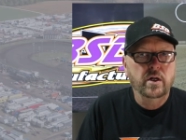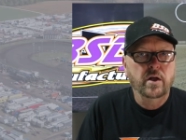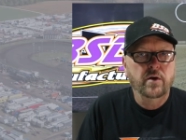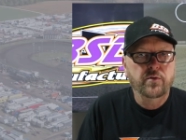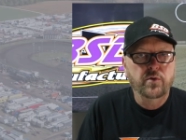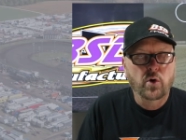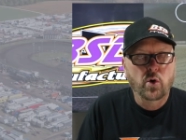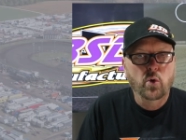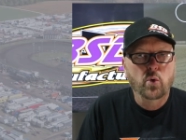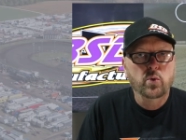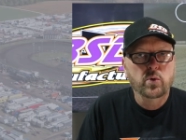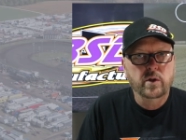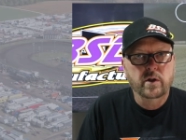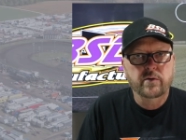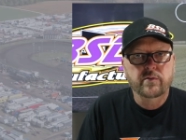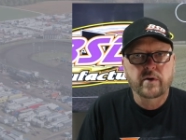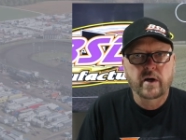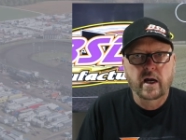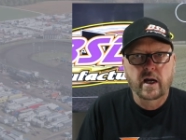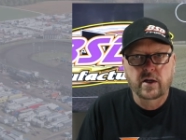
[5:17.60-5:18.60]
enough
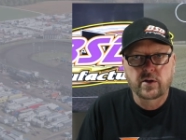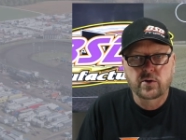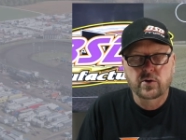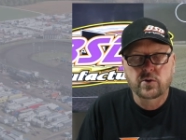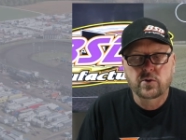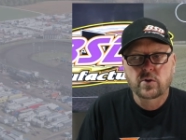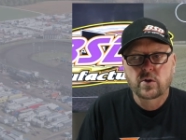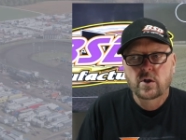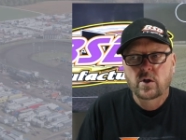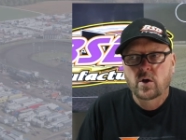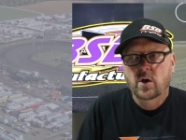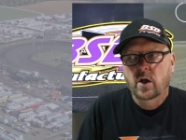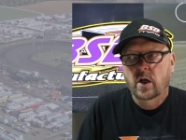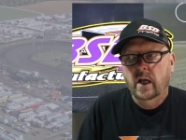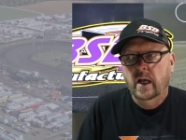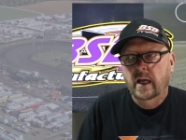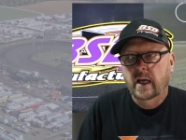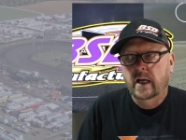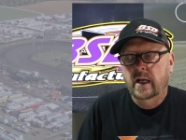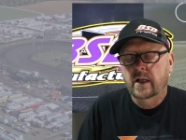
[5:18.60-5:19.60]
holding value
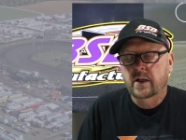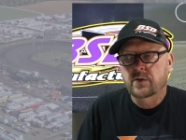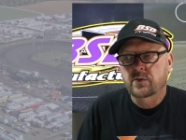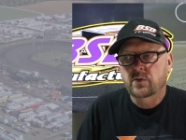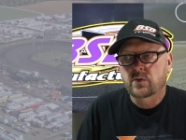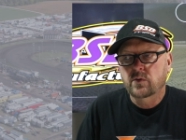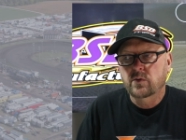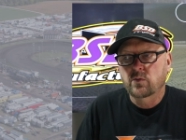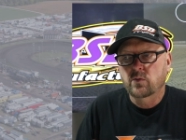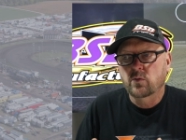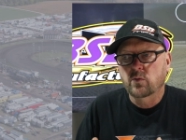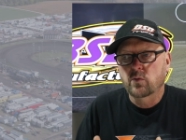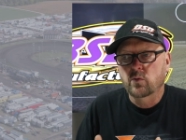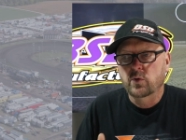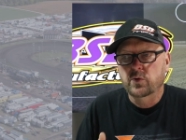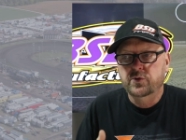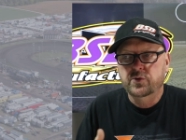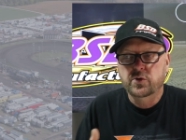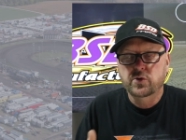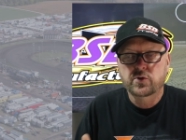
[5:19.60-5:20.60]
and
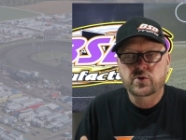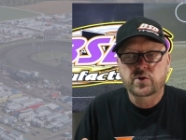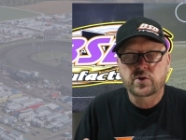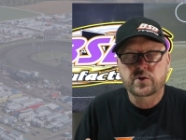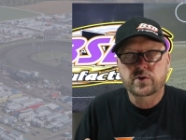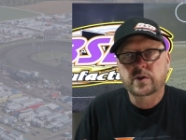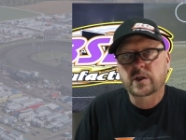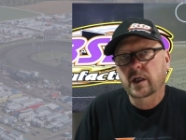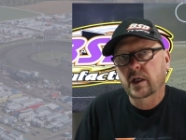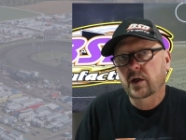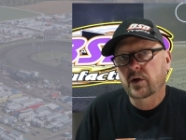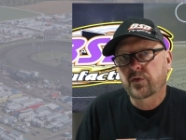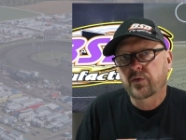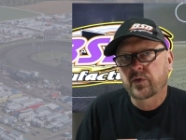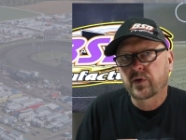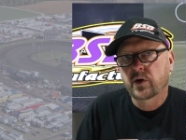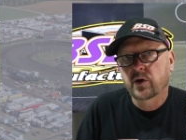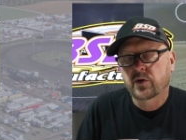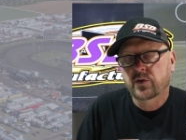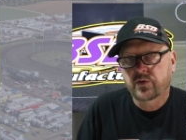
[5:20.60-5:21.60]
reduces the
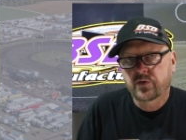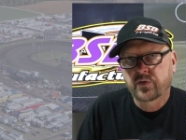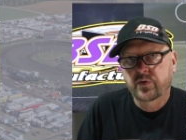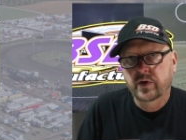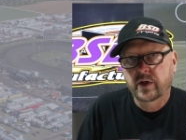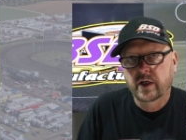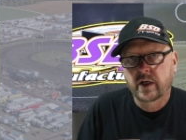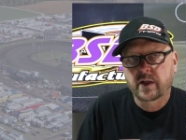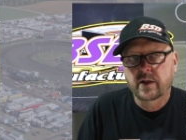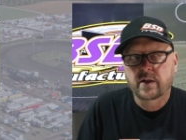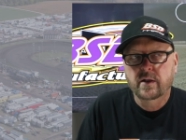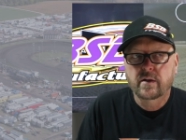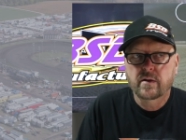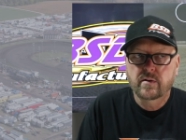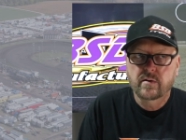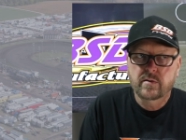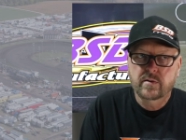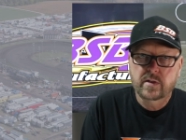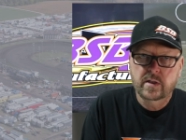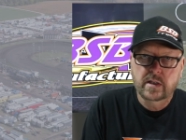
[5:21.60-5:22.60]
interference fit
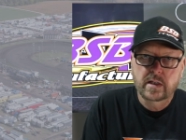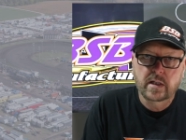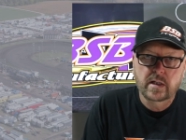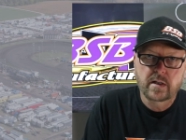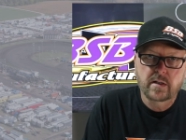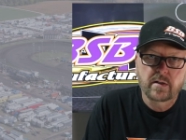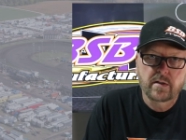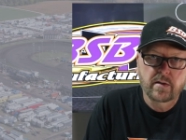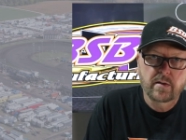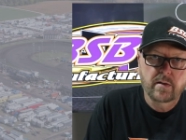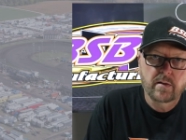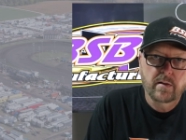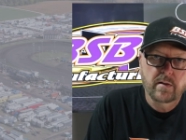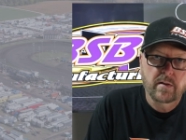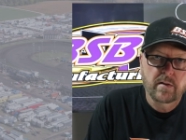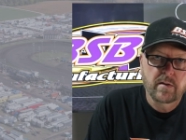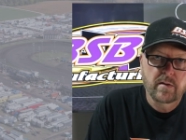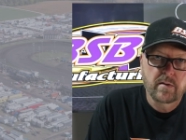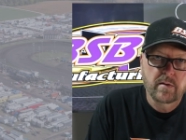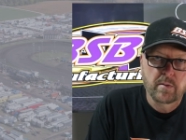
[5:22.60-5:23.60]
to get
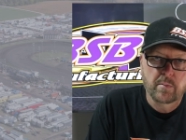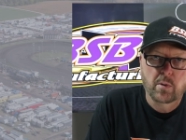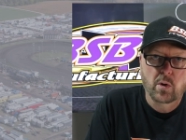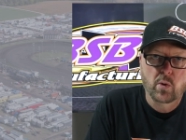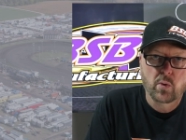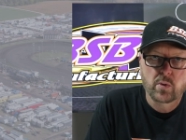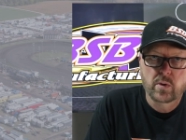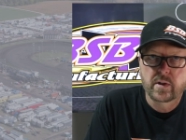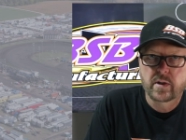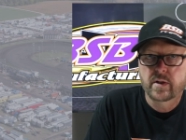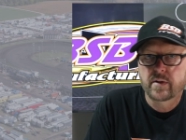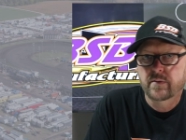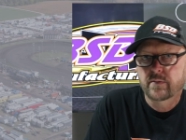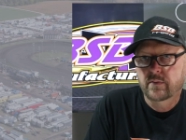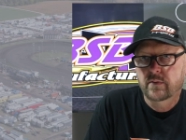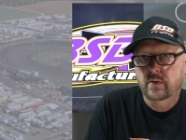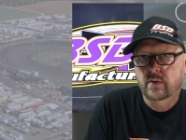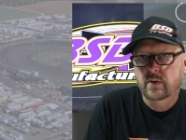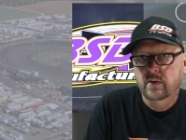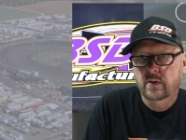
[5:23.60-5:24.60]
the bolt
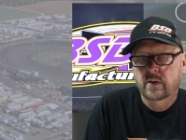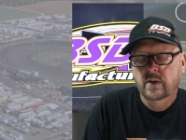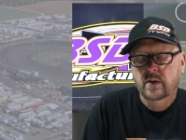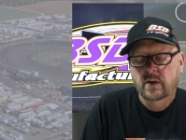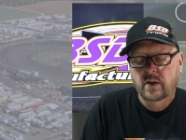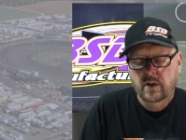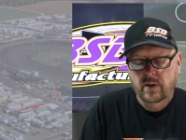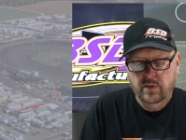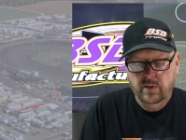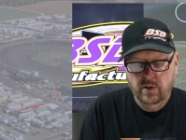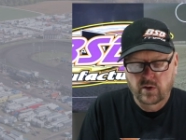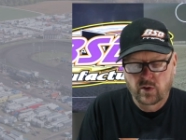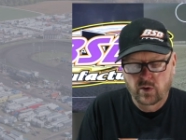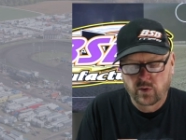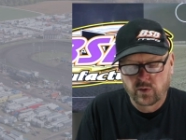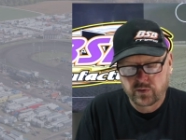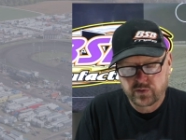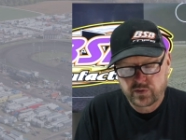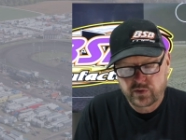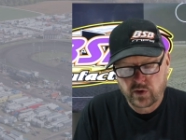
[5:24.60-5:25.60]
in the
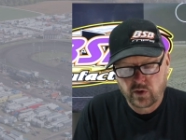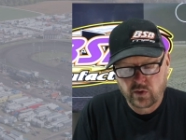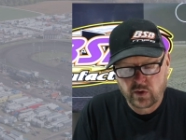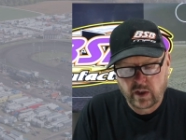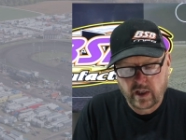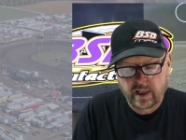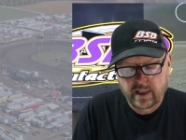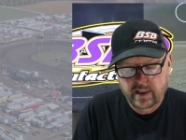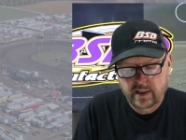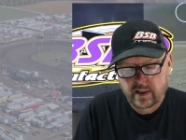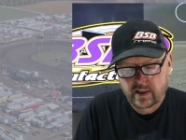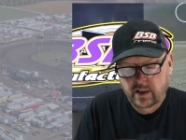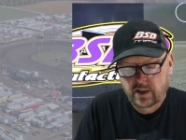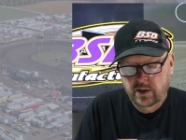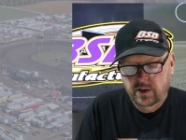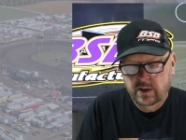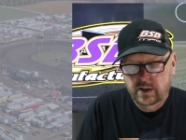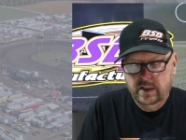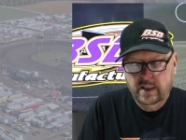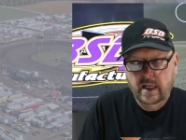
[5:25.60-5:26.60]
hole. So like
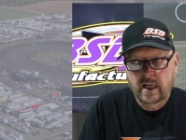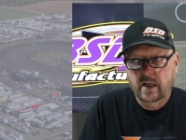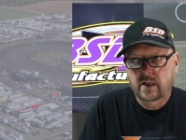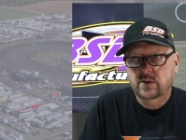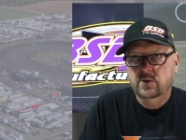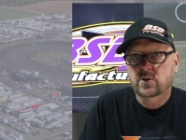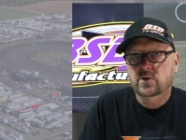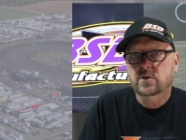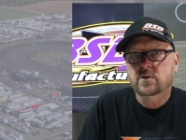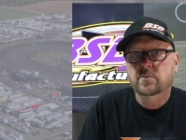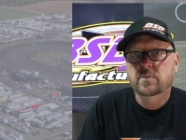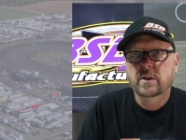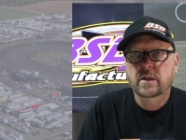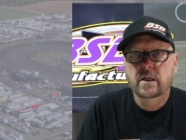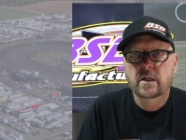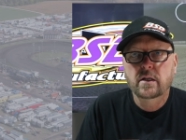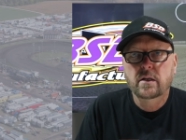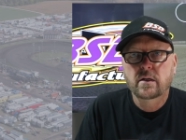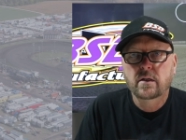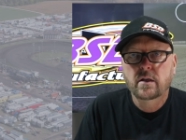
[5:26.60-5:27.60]
you can't just
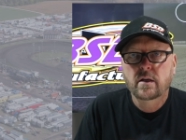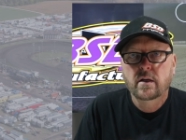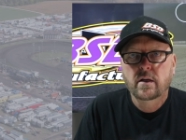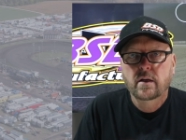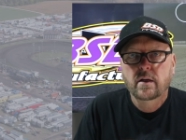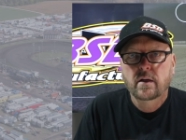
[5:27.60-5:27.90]
be